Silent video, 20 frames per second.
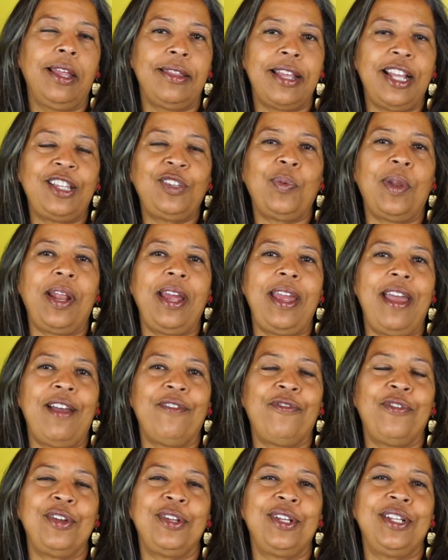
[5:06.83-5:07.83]
That's what I
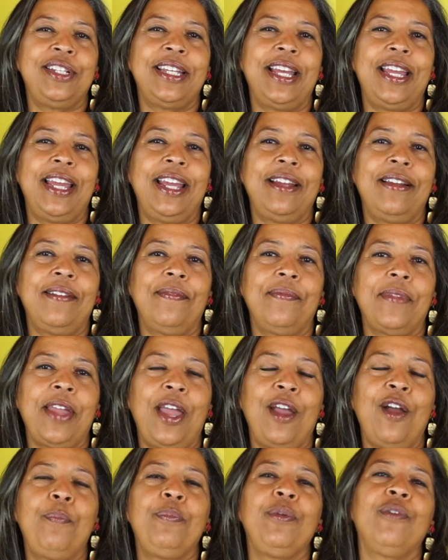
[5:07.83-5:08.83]
have for you today.
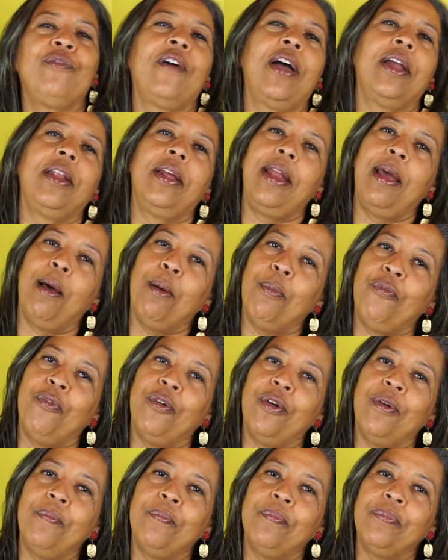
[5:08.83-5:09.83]
I hope you find it
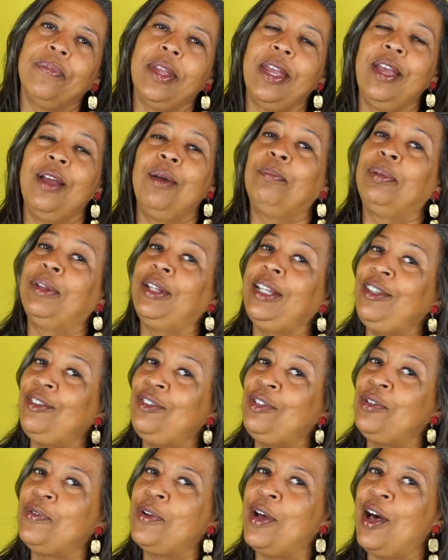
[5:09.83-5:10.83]
helpful.
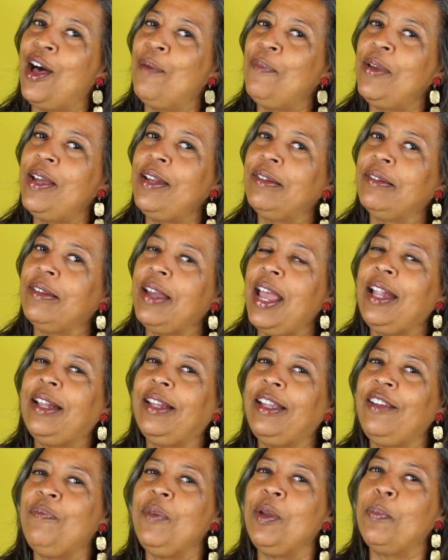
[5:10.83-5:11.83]
Please do comment and
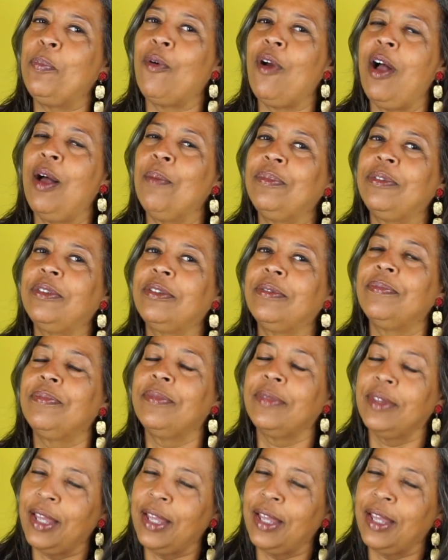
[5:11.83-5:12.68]
leave me prompts.